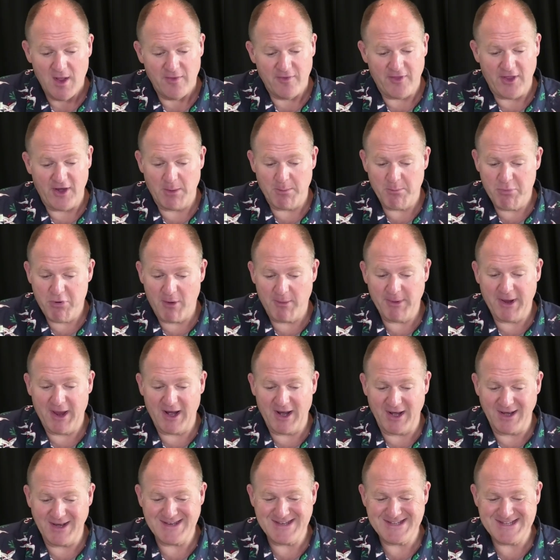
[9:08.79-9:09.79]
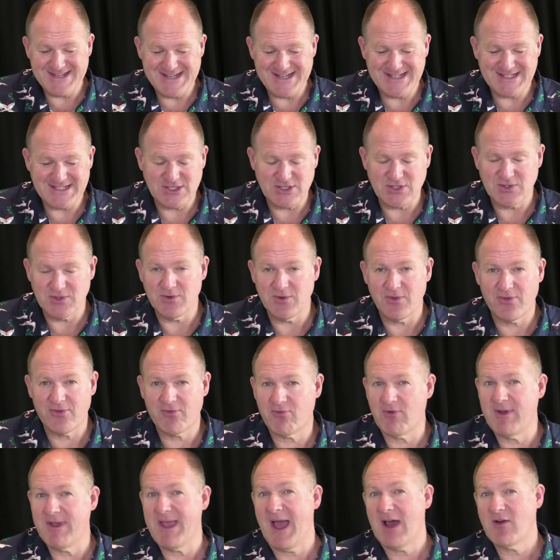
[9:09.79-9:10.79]
then I'm probably going to need to do
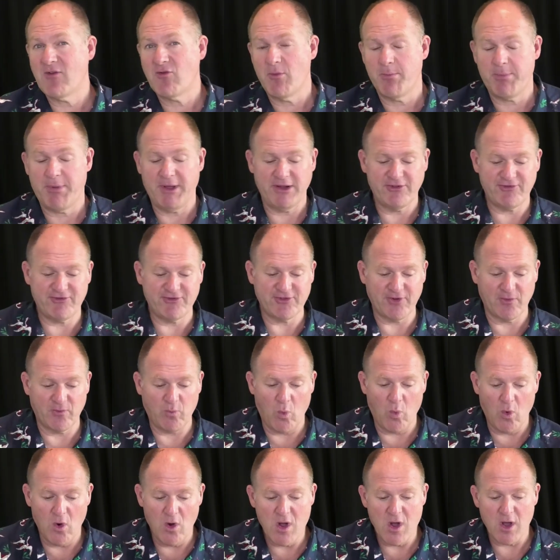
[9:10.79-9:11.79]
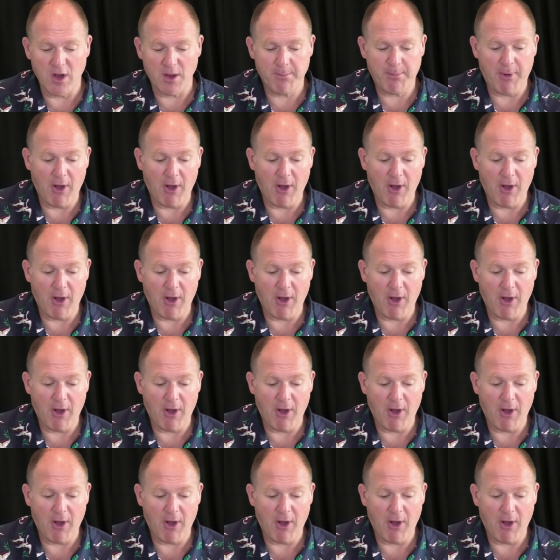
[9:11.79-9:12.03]
300 pieces of work,